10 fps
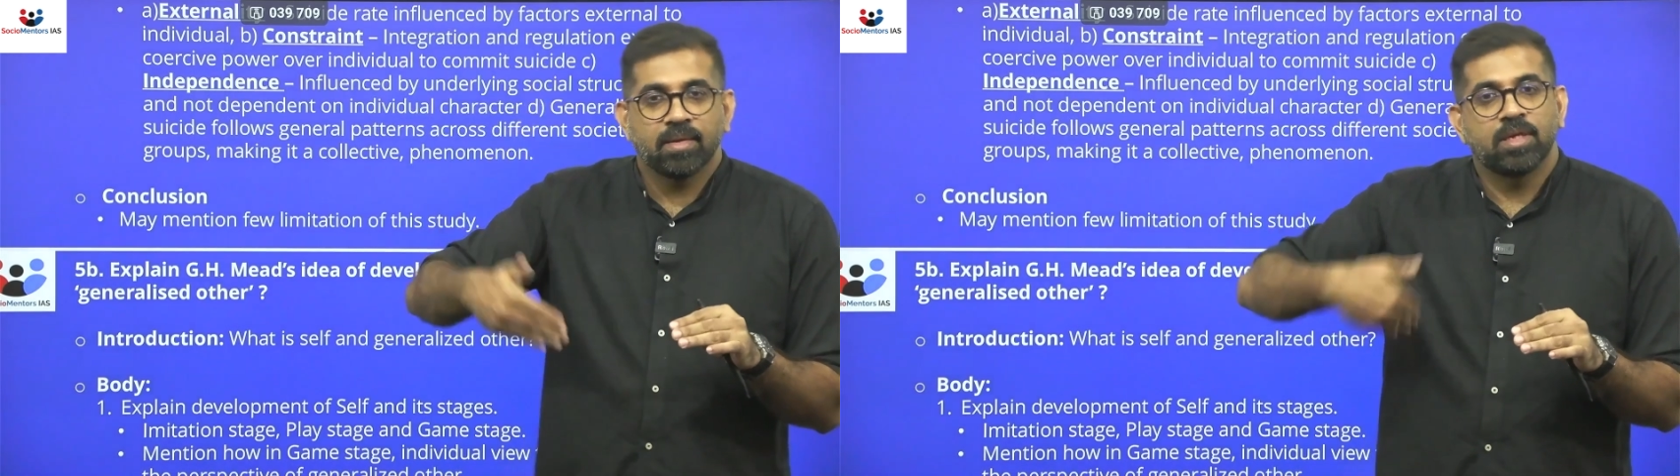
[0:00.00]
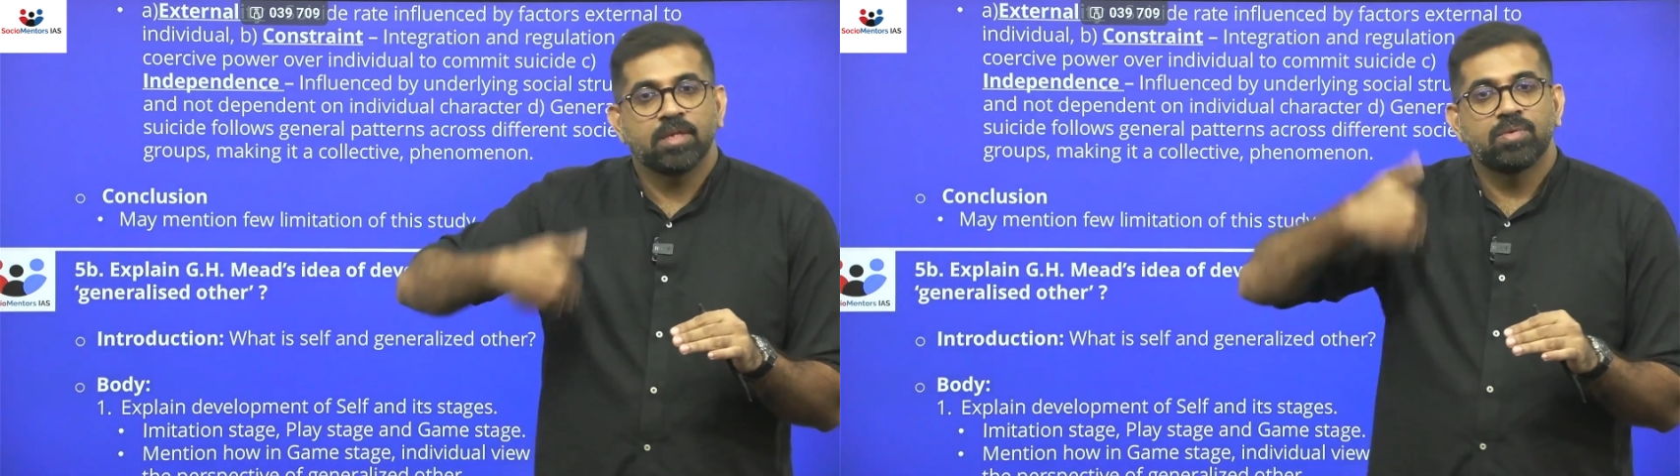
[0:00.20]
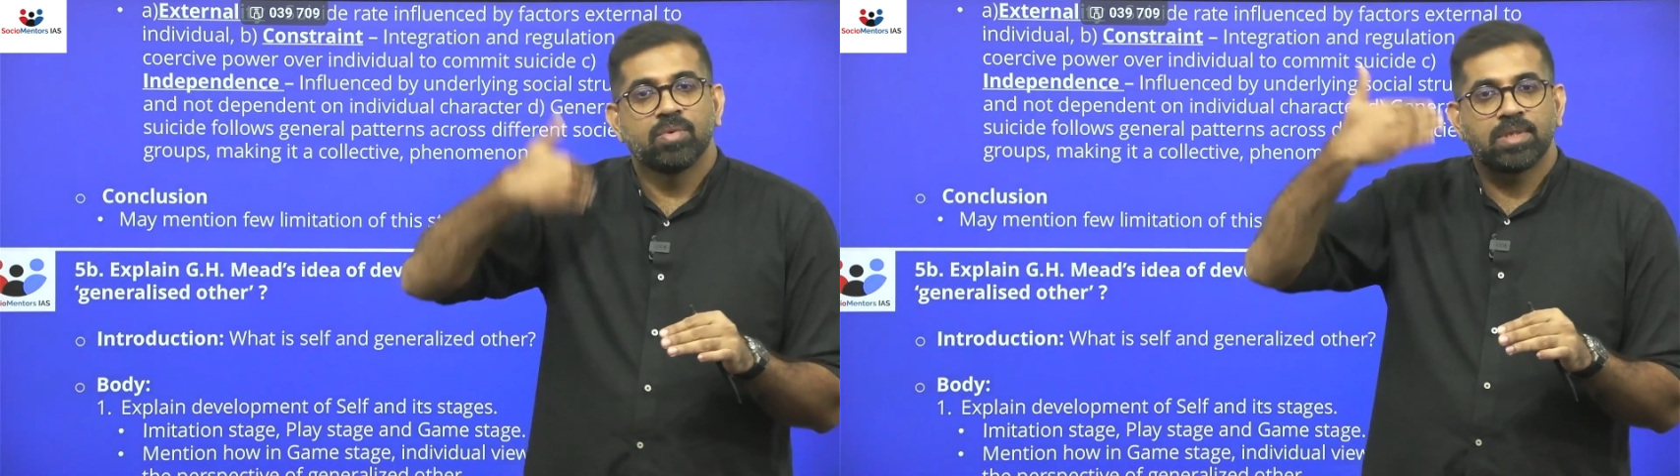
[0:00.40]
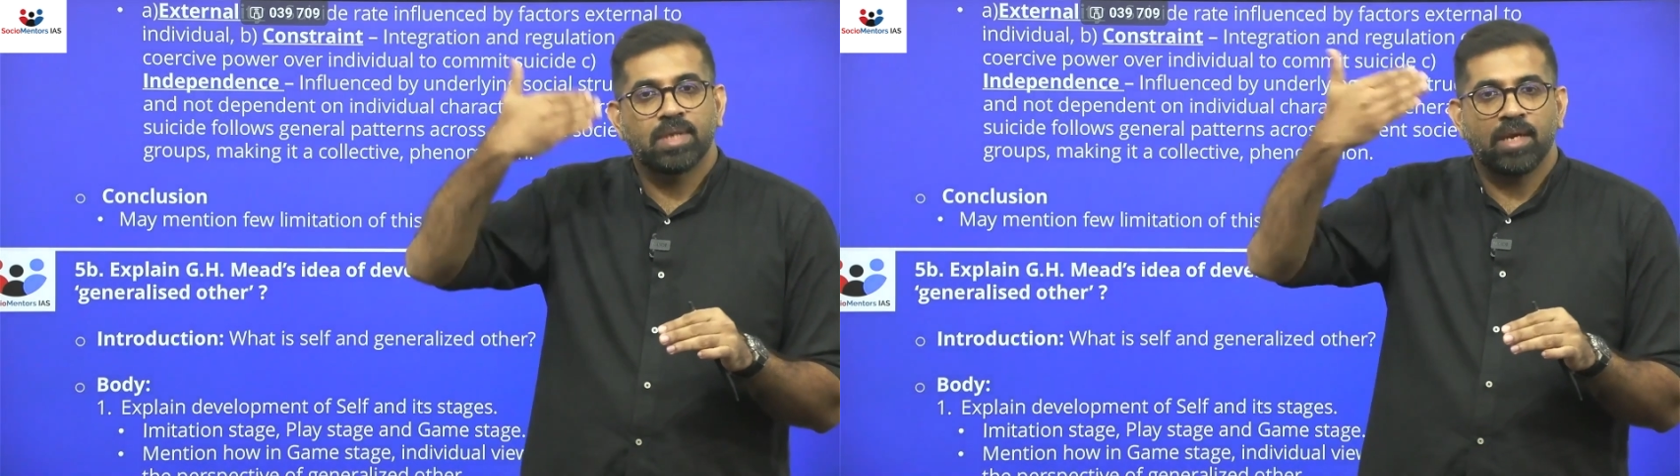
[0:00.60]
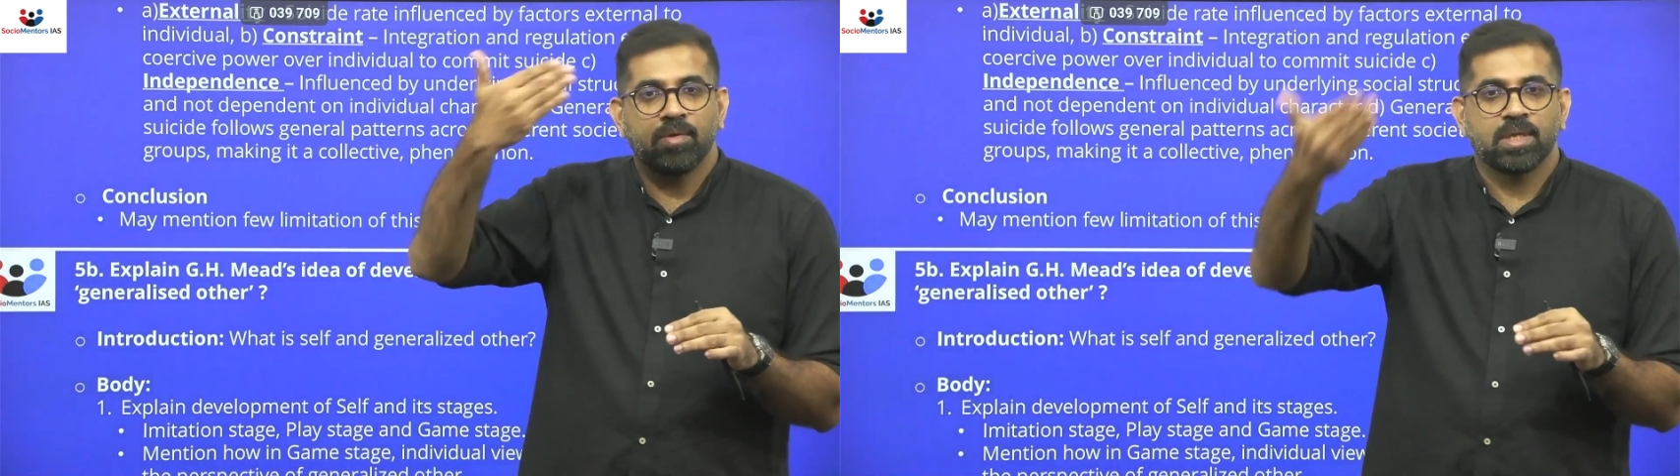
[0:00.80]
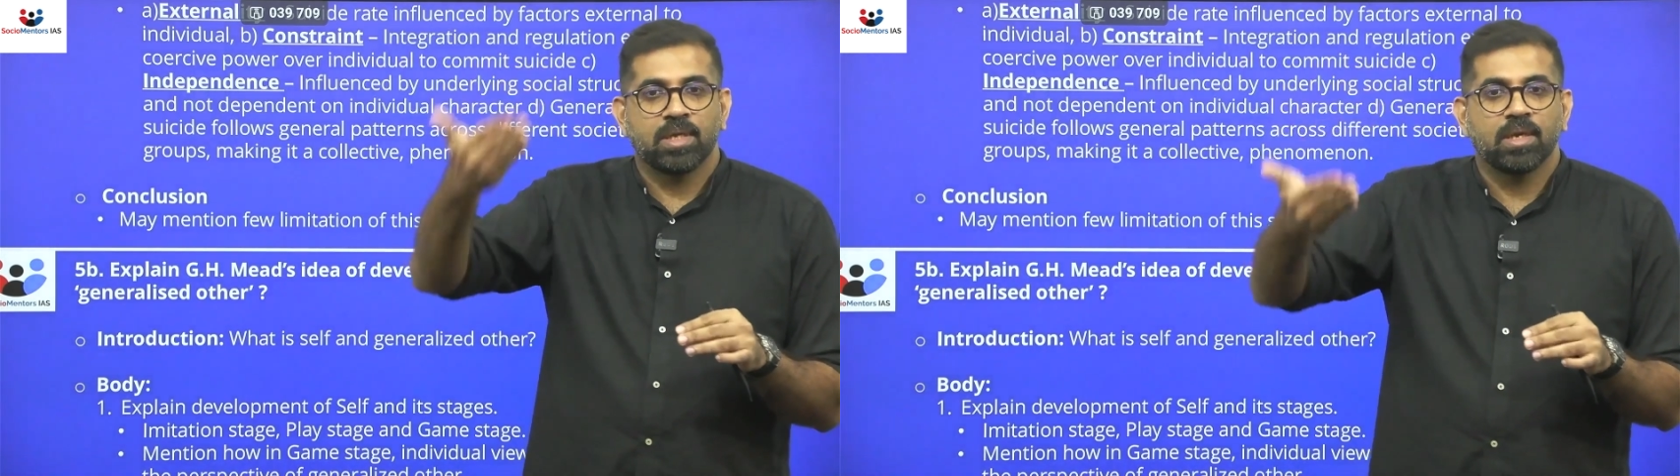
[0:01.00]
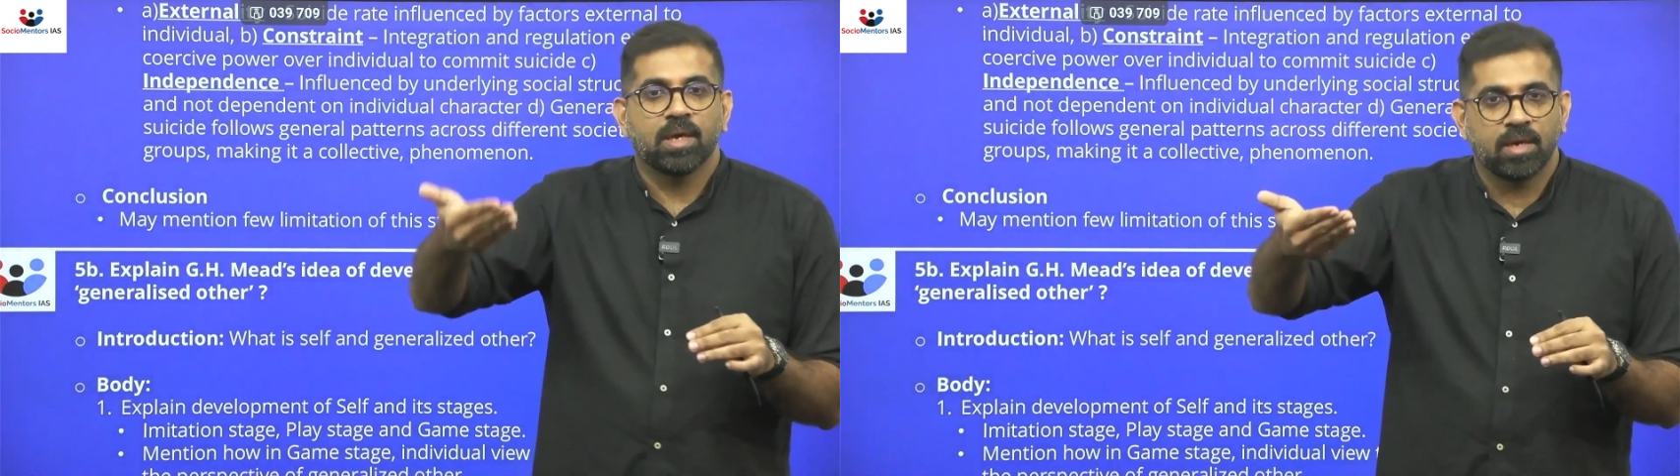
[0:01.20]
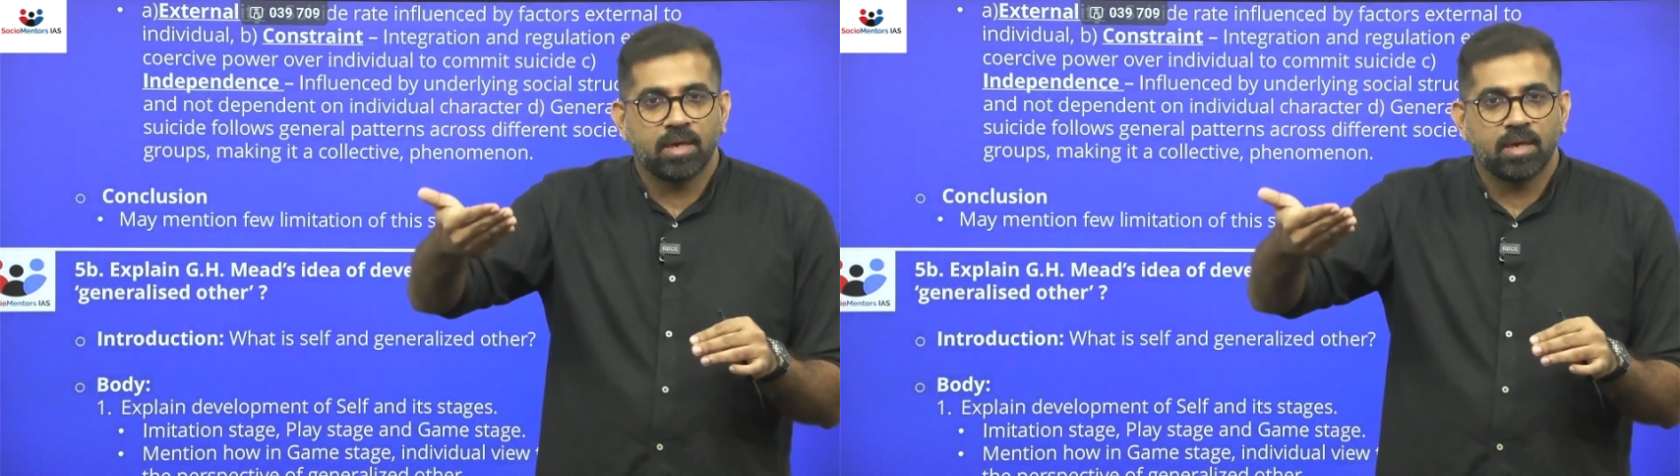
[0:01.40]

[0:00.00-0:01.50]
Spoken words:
the suicidogenic current